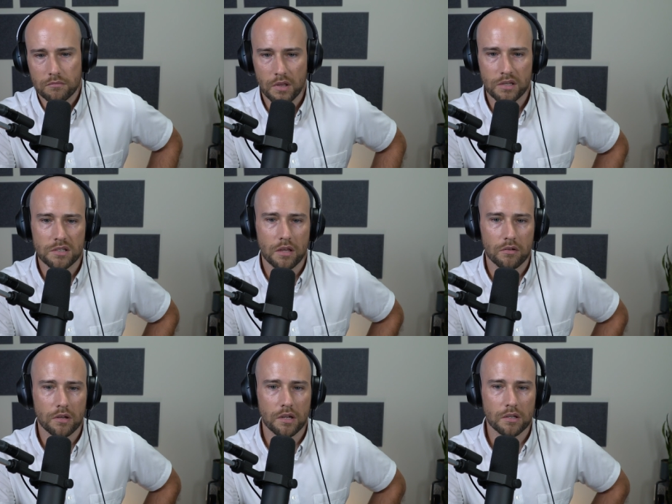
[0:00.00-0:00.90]
They say
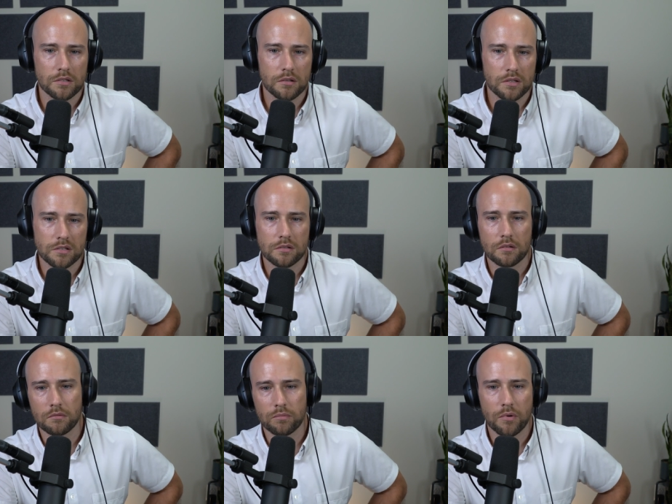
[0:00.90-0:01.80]
they're getting to this
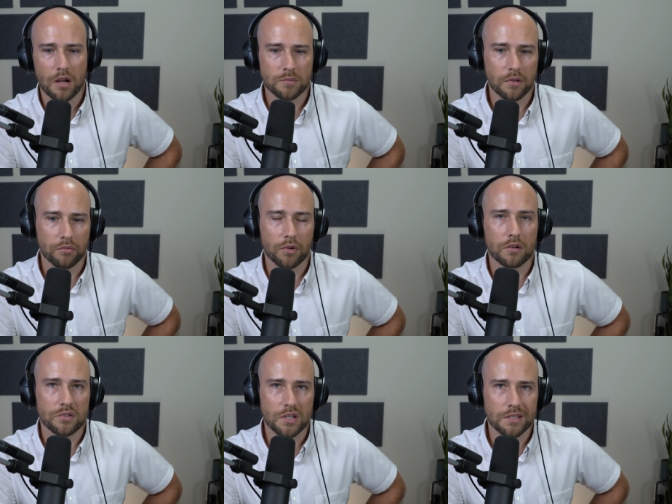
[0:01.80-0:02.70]
approximately
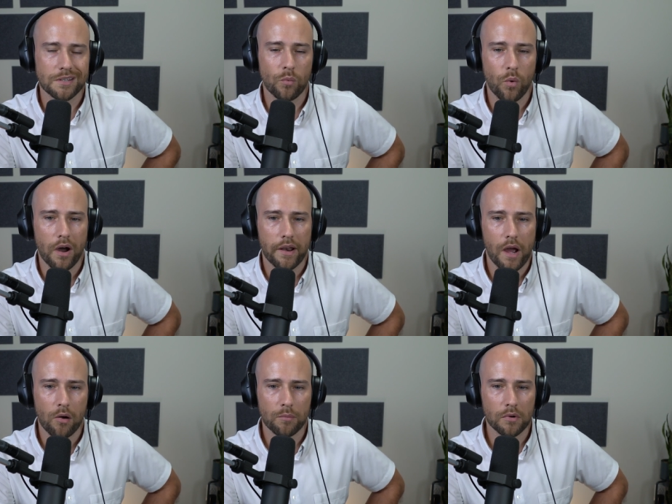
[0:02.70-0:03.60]
360 watt
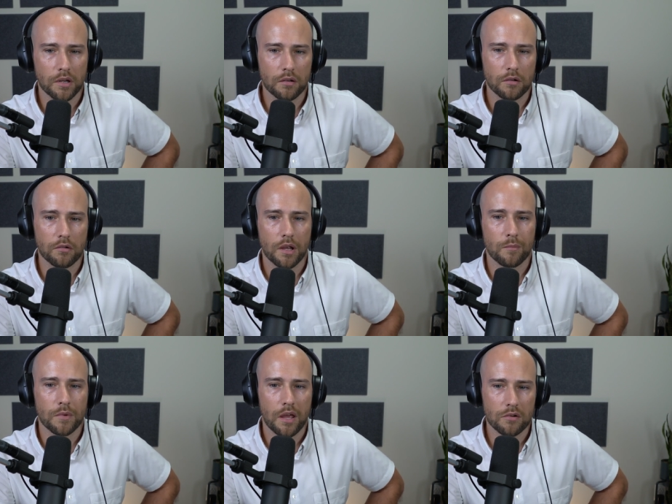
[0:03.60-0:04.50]
hour per
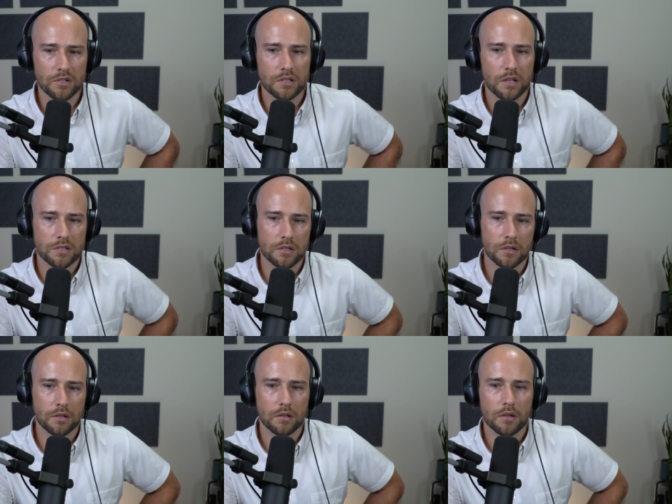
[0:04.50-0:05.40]
kilogram energy
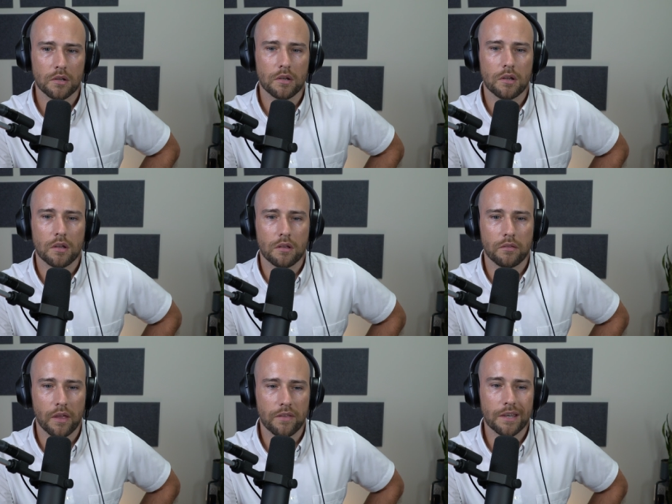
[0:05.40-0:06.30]
density wow.
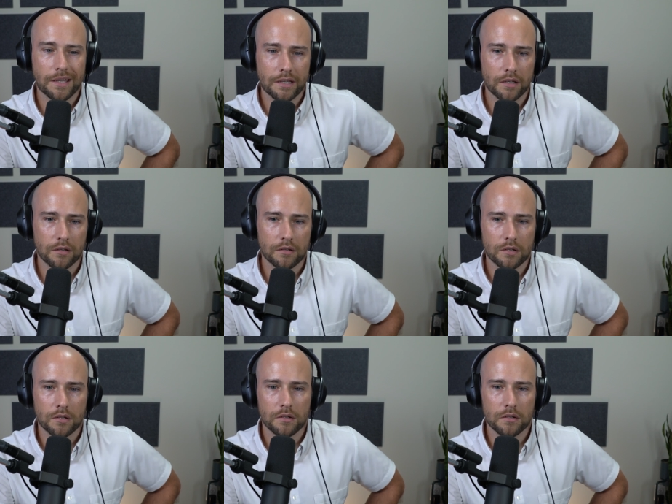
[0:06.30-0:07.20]
that they need
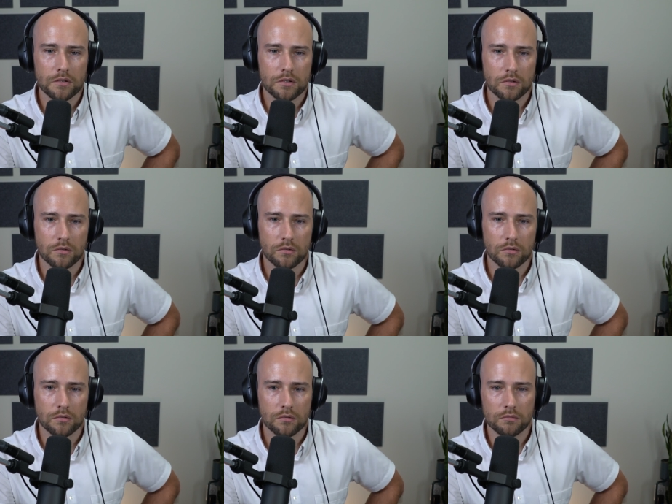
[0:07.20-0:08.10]

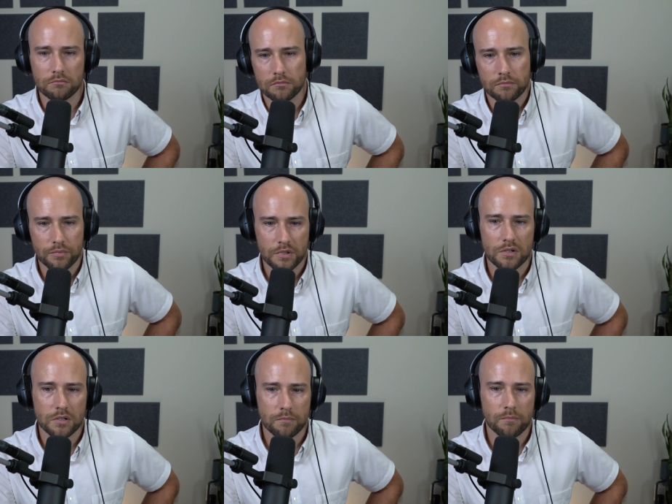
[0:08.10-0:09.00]
to
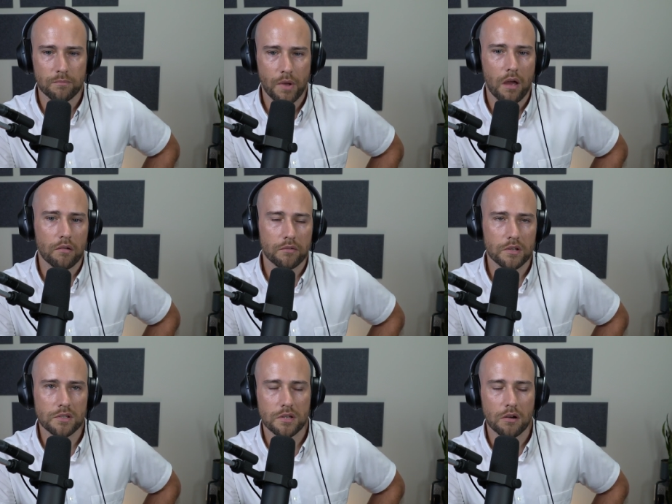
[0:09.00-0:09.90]
potentially power
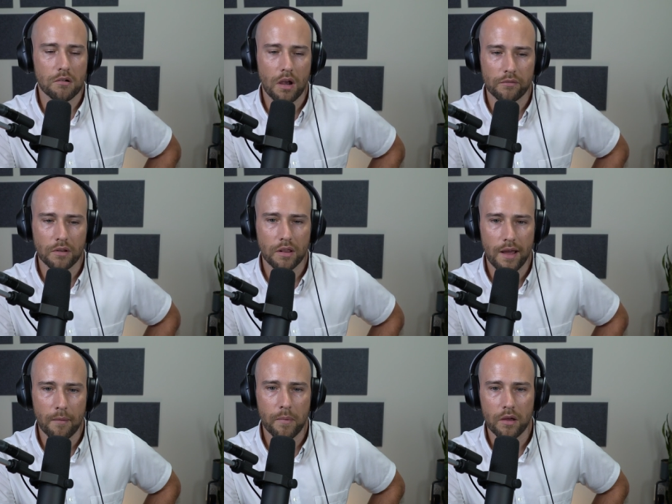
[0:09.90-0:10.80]
these aircraft a
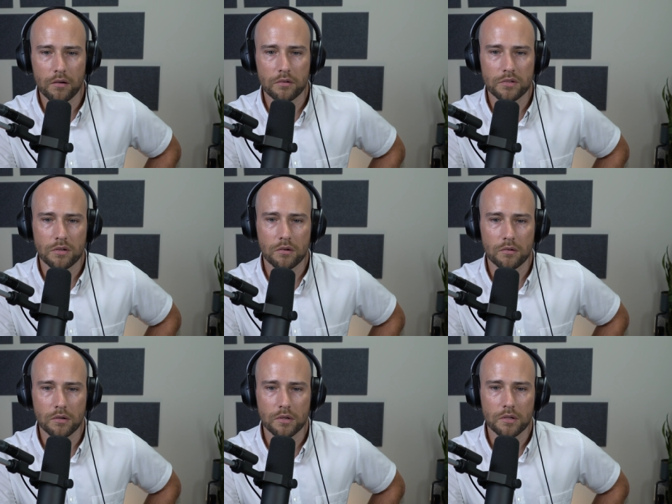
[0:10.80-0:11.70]
lot better.
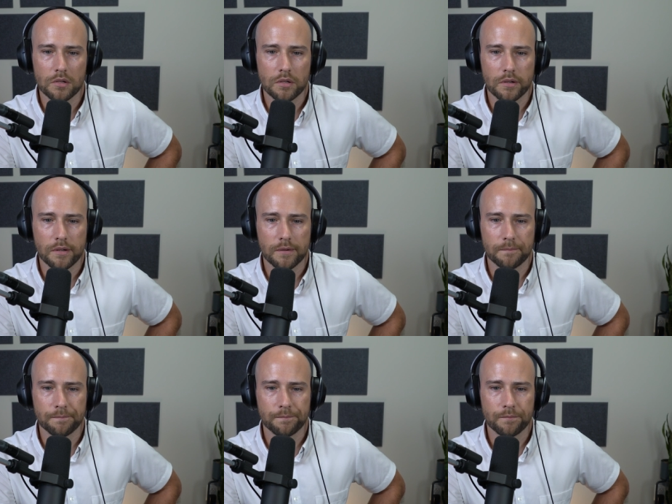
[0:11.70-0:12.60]
So,
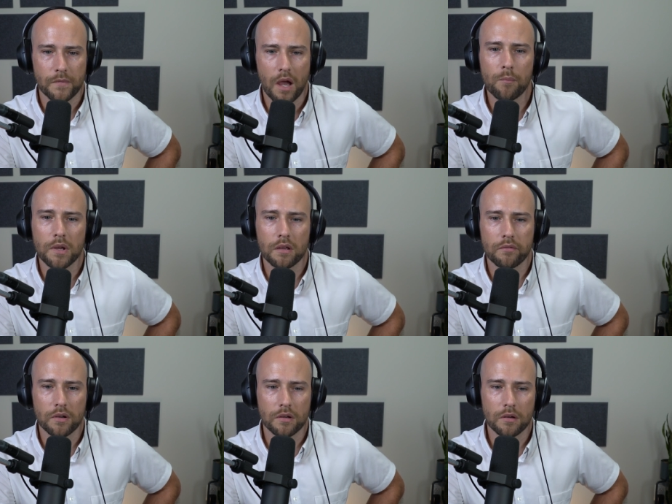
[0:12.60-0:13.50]
um, how big
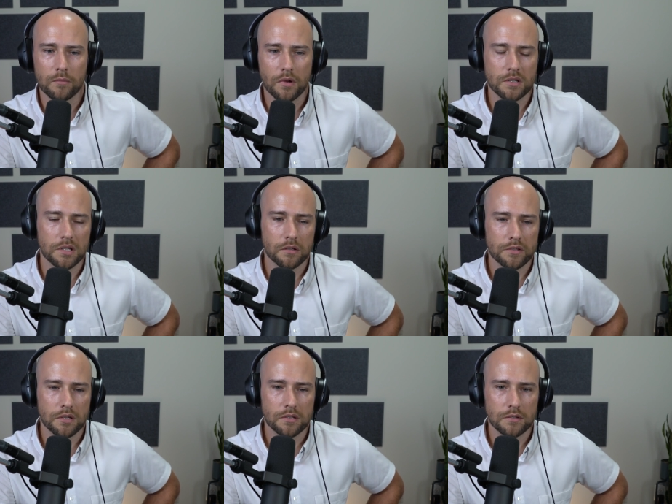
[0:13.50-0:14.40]
of a, a deal
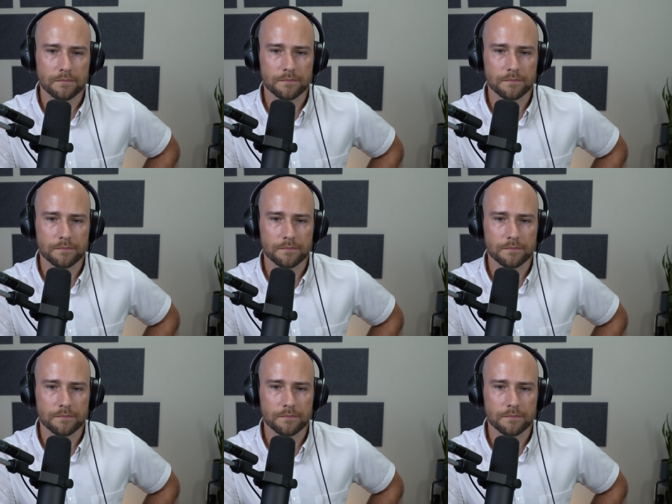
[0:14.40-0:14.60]
is this?